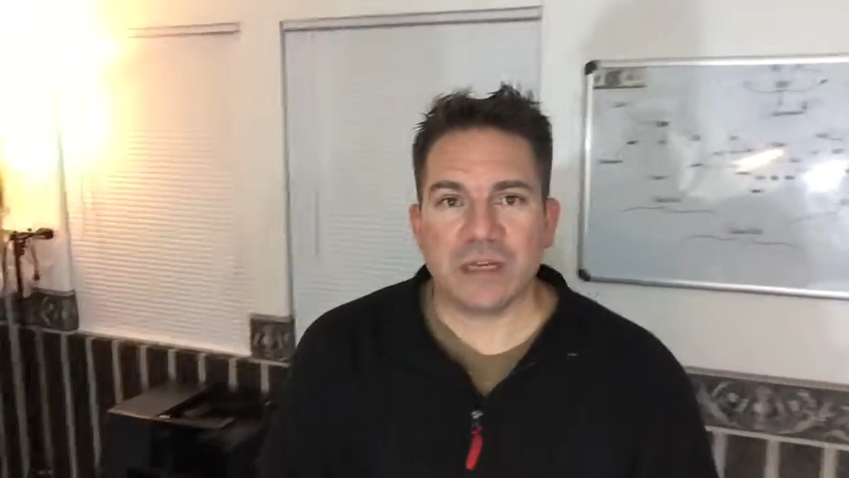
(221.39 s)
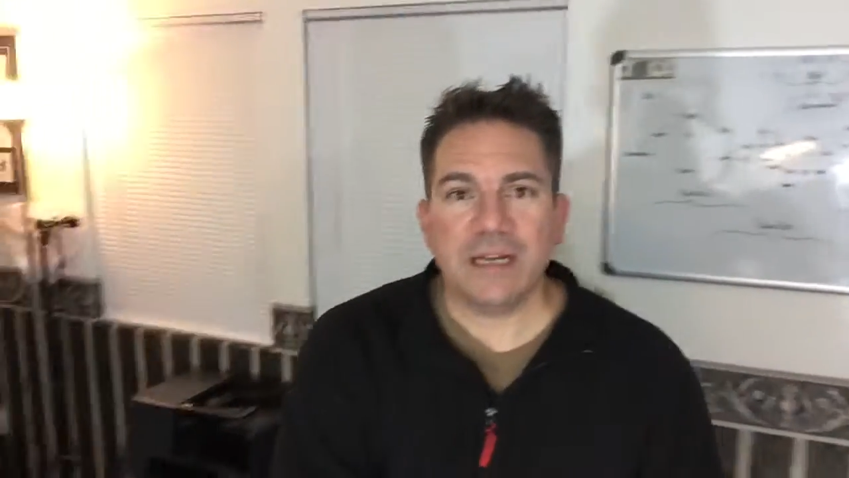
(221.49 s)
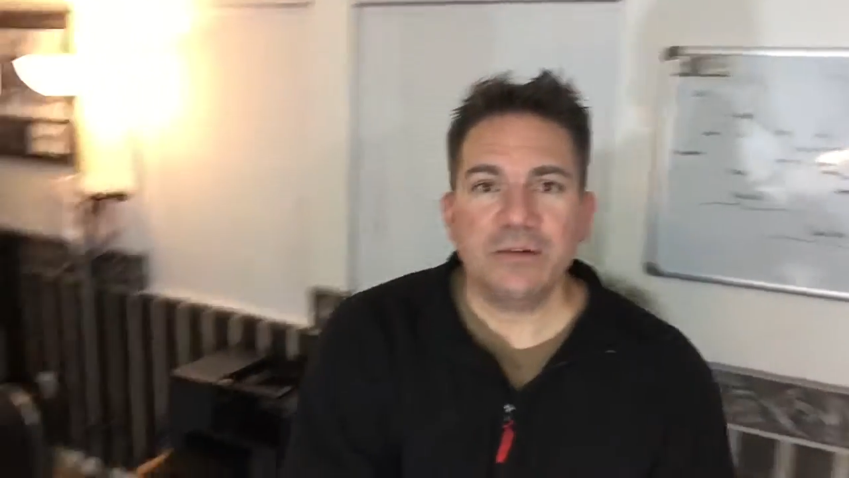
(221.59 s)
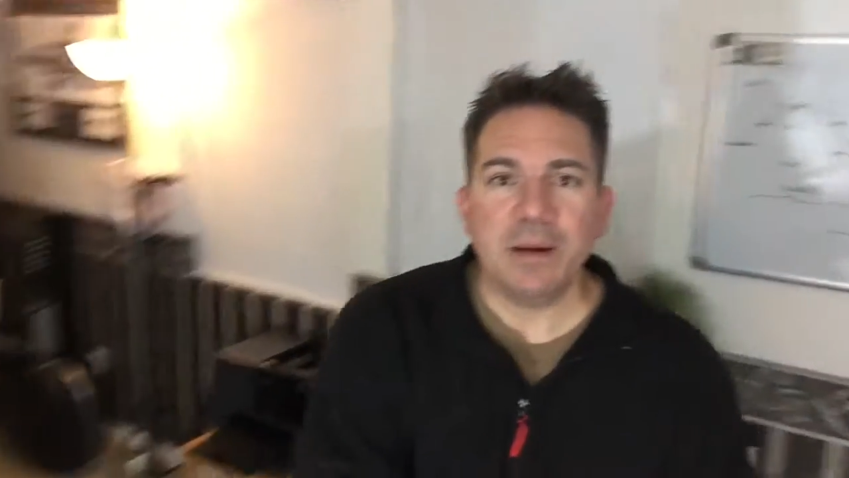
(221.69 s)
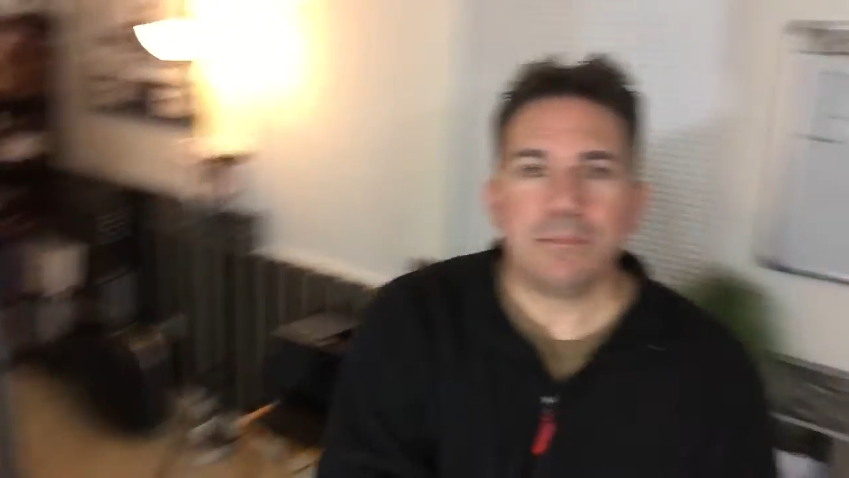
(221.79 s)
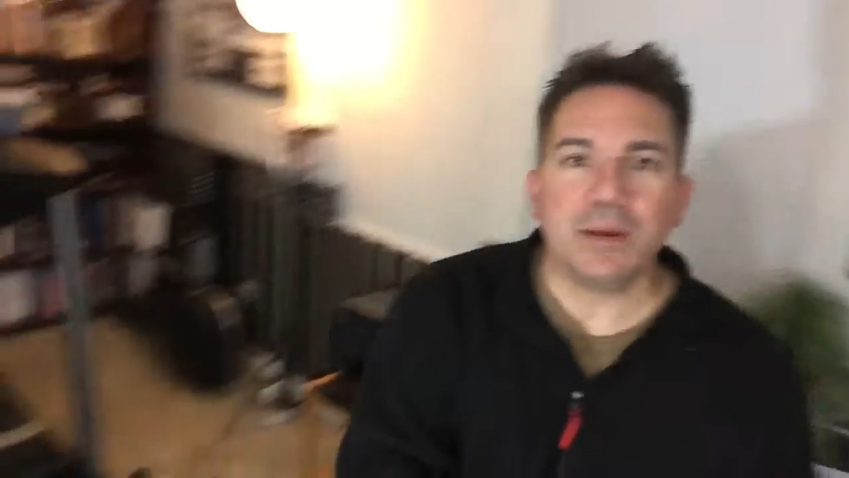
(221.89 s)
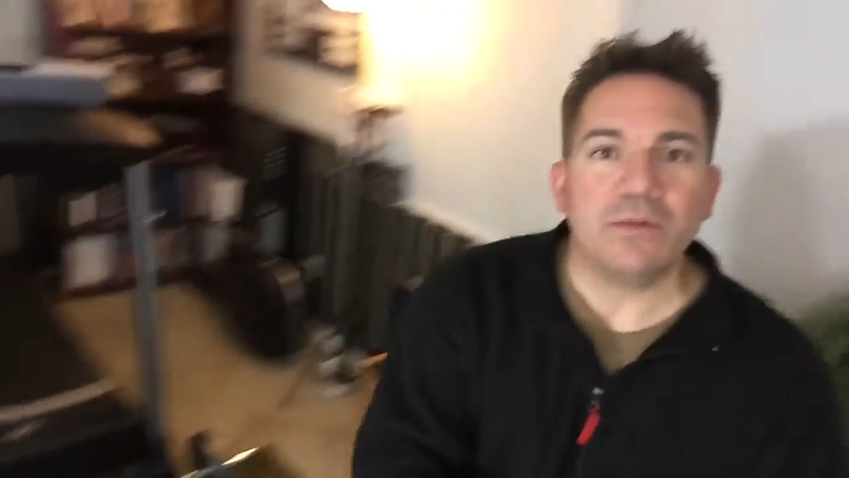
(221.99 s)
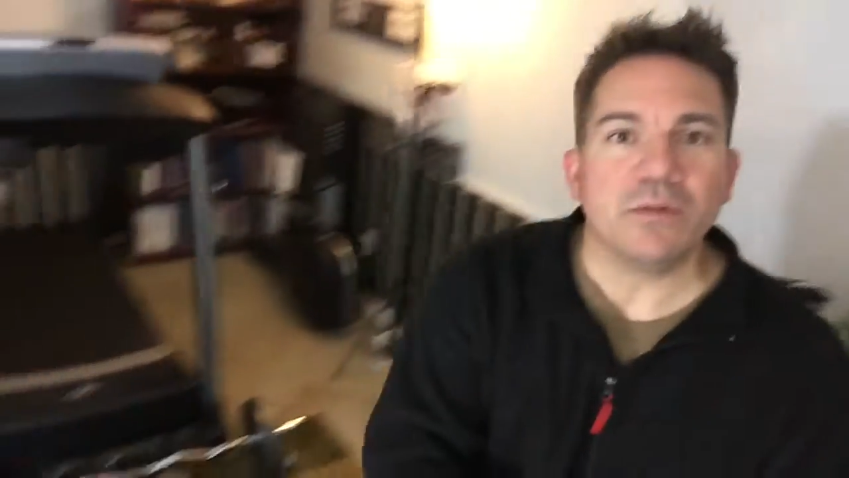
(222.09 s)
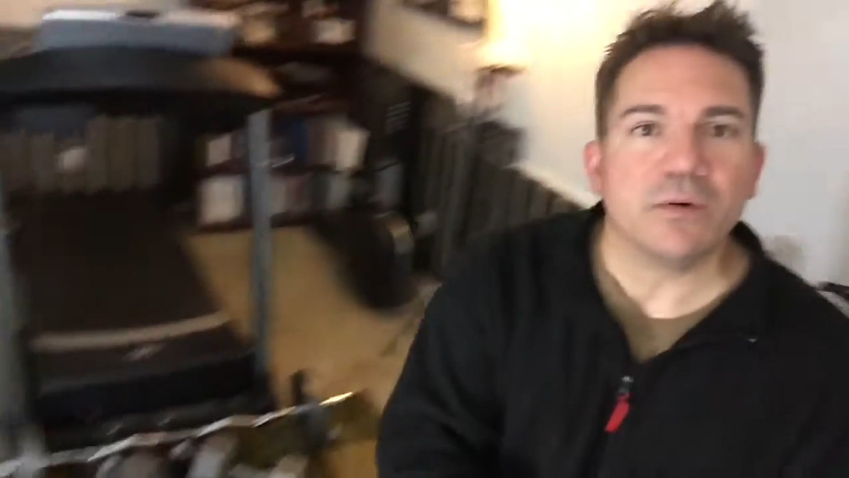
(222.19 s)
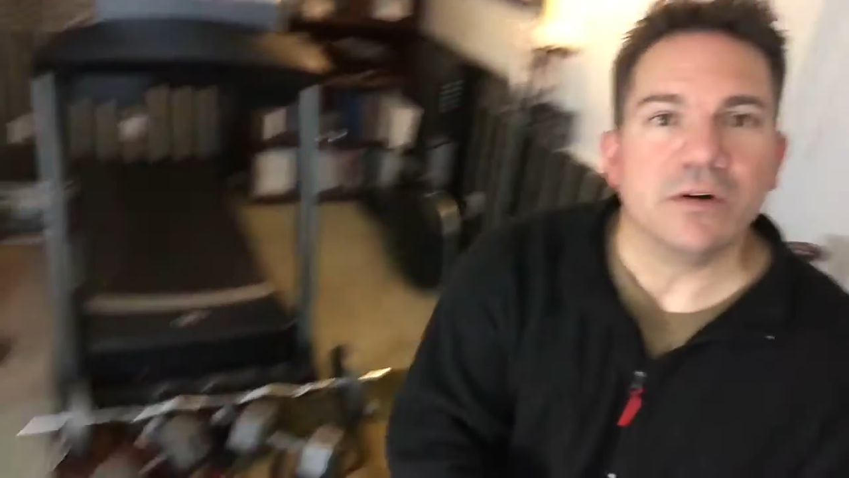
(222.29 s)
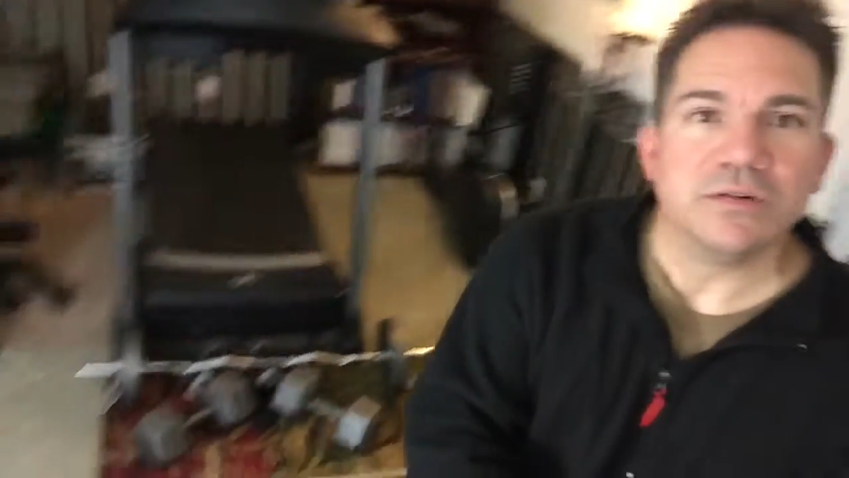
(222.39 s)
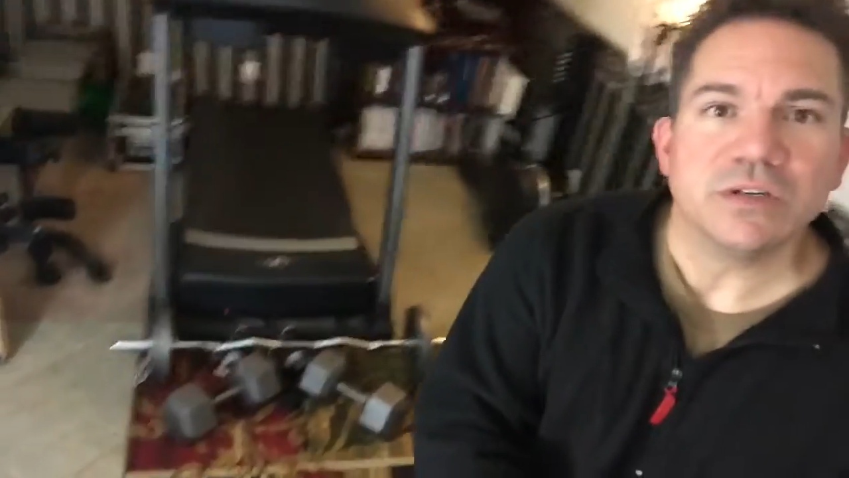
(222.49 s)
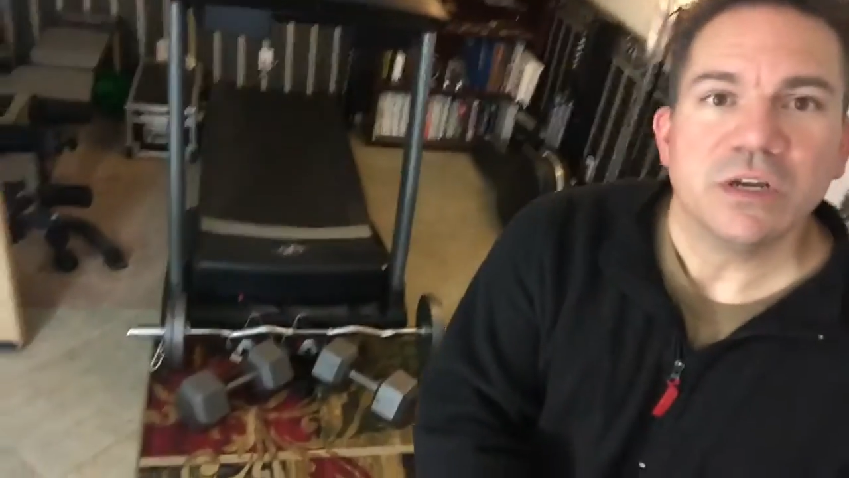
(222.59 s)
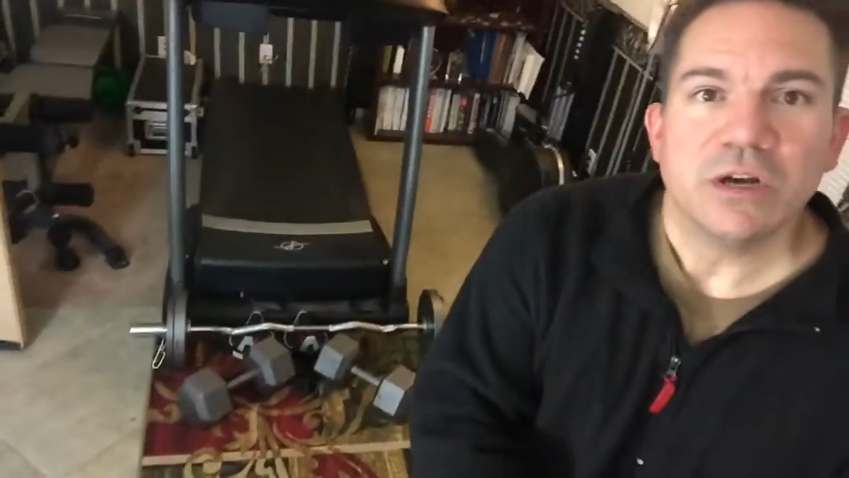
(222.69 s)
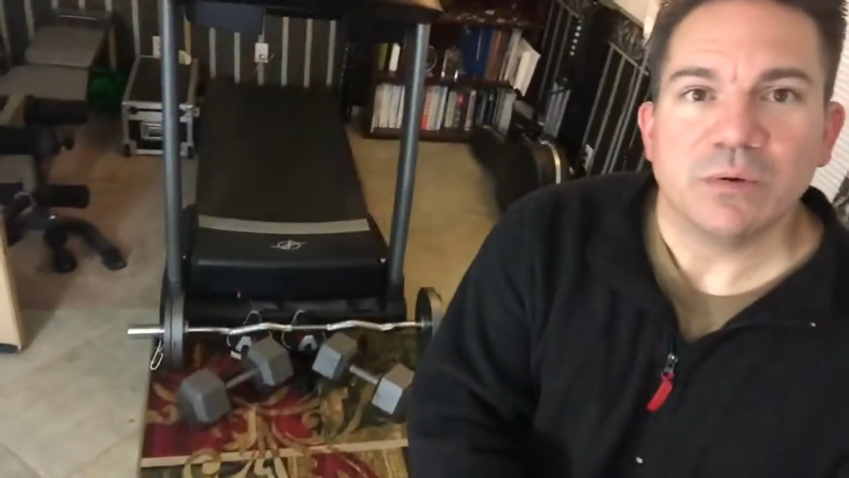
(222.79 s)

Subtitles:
Now I do my bent over rows